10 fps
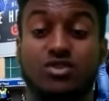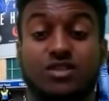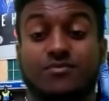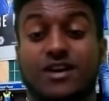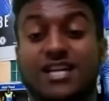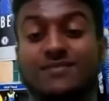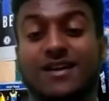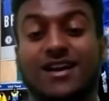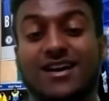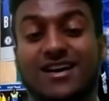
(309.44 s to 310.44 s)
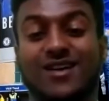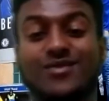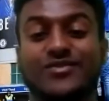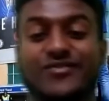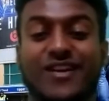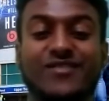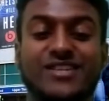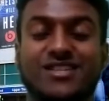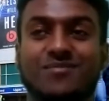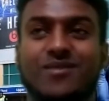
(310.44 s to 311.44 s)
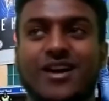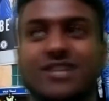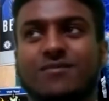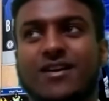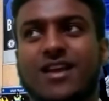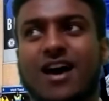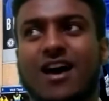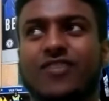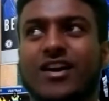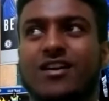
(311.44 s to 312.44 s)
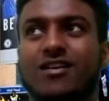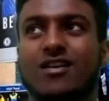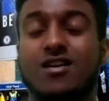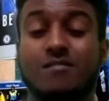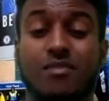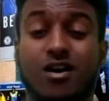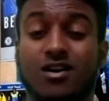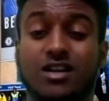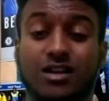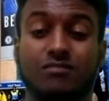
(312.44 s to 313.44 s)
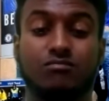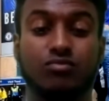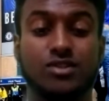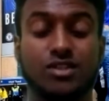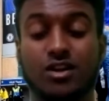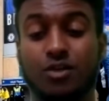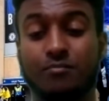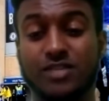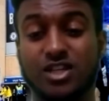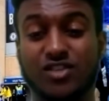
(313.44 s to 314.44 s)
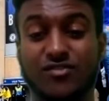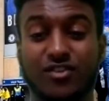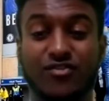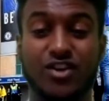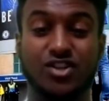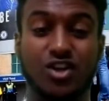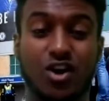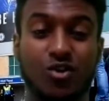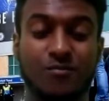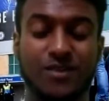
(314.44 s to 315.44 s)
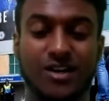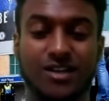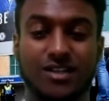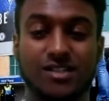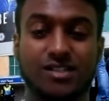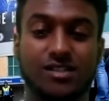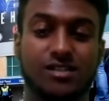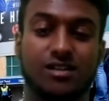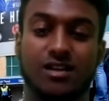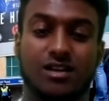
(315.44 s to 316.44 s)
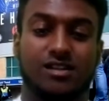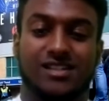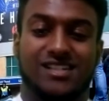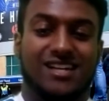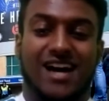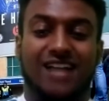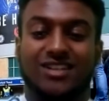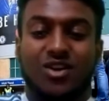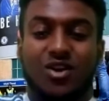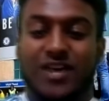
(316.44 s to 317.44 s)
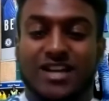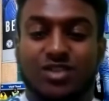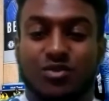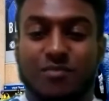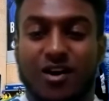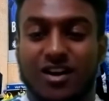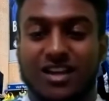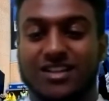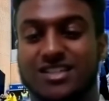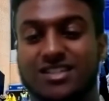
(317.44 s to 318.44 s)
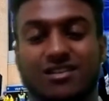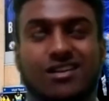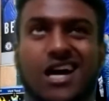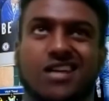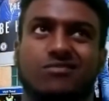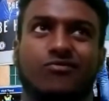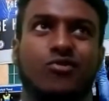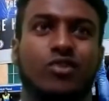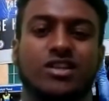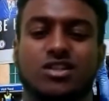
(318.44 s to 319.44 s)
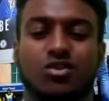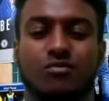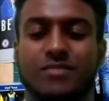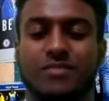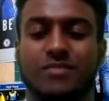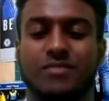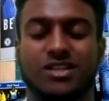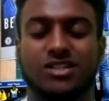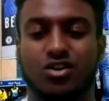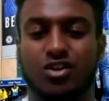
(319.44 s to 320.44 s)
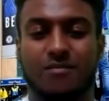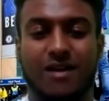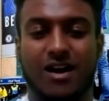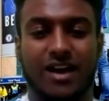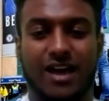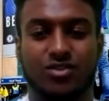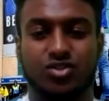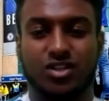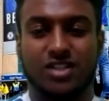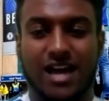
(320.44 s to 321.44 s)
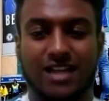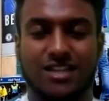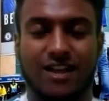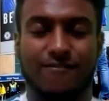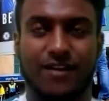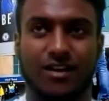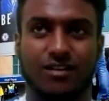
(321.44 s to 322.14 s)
surprised by that. I was very surprised by that. I think Barkley was in a good position for the first goal, but I don't know what it is with Barkley because I thought he still missed a good amount of counter attacks, and I think